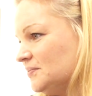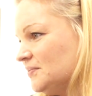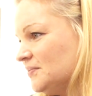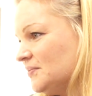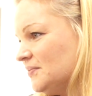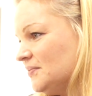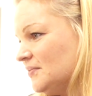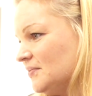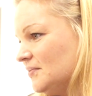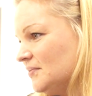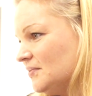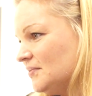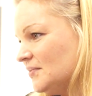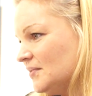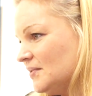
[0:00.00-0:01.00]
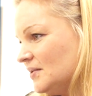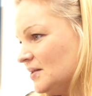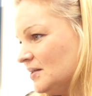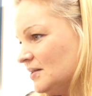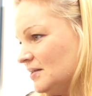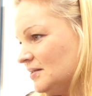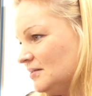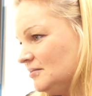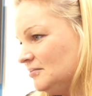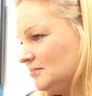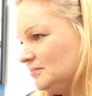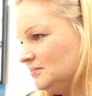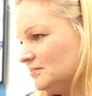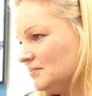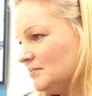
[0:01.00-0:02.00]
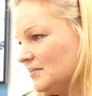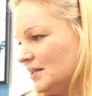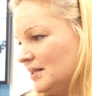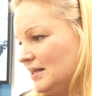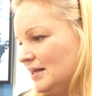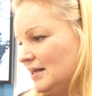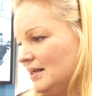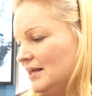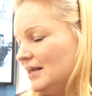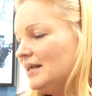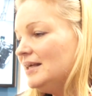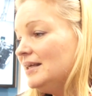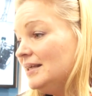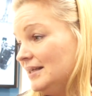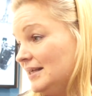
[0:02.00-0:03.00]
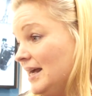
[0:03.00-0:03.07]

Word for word: Are we going to develop further projects in 5G?